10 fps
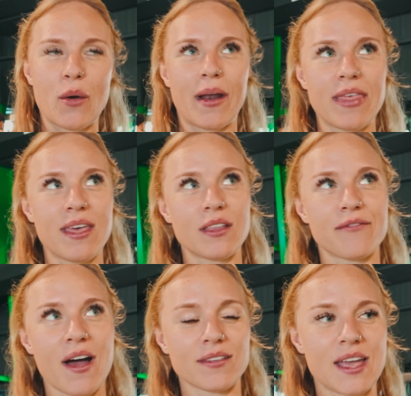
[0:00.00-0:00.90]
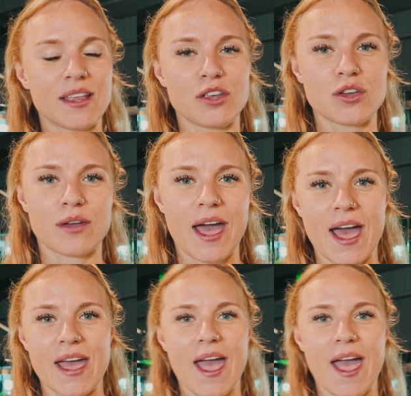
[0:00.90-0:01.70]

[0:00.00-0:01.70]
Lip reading: And I think the fact that in the UK,